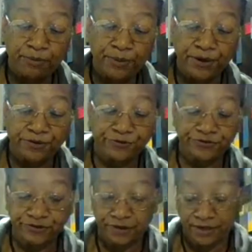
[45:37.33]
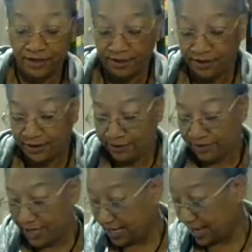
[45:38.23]
purse
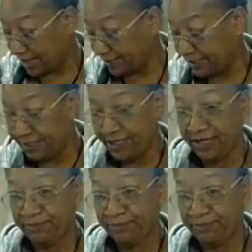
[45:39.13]
that I can get,